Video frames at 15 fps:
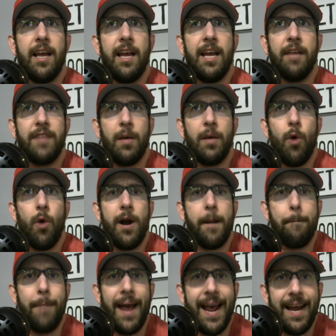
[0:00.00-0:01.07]
if they want
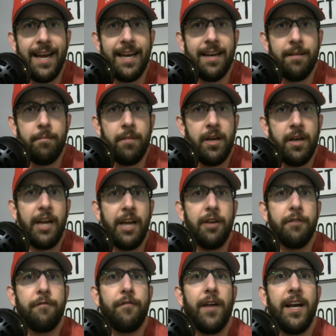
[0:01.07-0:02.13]
to pay him, he'll
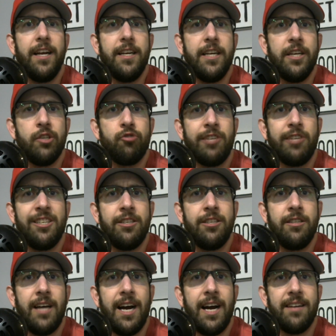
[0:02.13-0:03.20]
fight
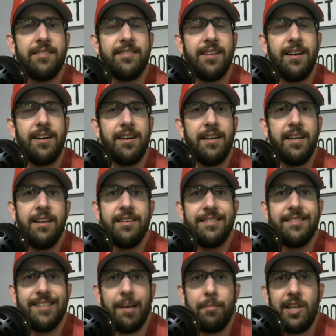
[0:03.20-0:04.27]
Israel Adesanya
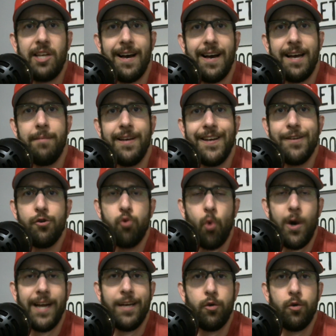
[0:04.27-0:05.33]
sometime in
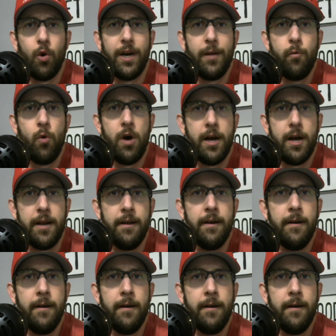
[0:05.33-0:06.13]
twenty twenty-one,